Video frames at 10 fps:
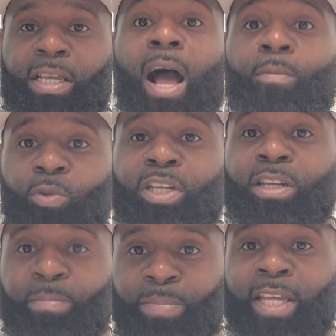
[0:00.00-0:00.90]

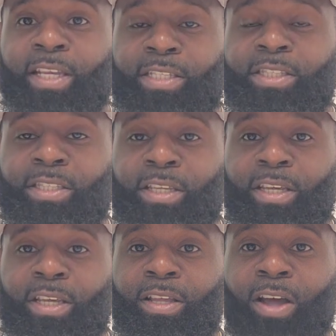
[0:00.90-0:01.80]

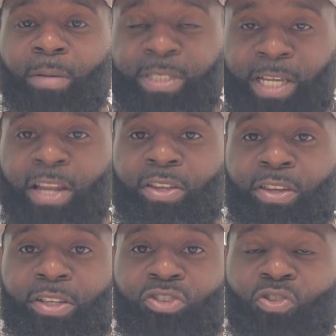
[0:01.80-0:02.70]
I'm telling
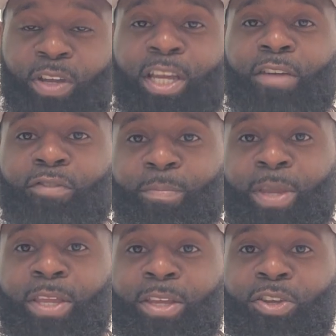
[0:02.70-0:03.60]
you, you're going to hear it from me.